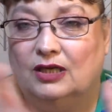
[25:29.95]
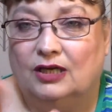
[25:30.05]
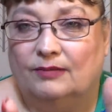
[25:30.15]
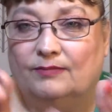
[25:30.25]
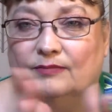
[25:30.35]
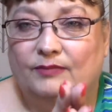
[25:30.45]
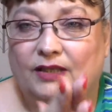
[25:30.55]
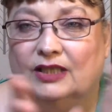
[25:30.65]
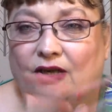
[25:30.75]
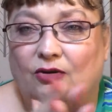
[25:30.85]
Or,
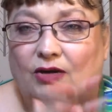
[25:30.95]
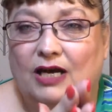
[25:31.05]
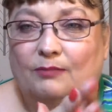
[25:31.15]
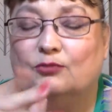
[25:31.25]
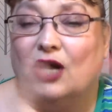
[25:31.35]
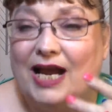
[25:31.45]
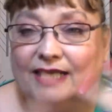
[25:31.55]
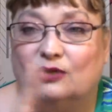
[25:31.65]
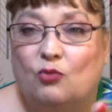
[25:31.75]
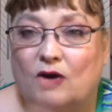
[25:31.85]
you know, uh,
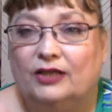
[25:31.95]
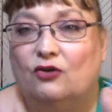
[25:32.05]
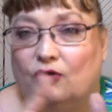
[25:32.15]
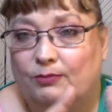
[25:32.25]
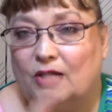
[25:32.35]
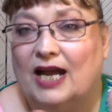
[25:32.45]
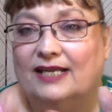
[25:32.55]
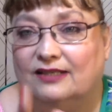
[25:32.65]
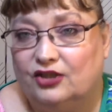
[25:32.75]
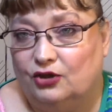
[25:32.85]
prize one or
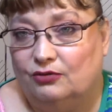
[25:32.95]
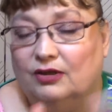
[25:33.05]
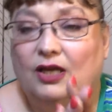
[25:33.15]
prize two.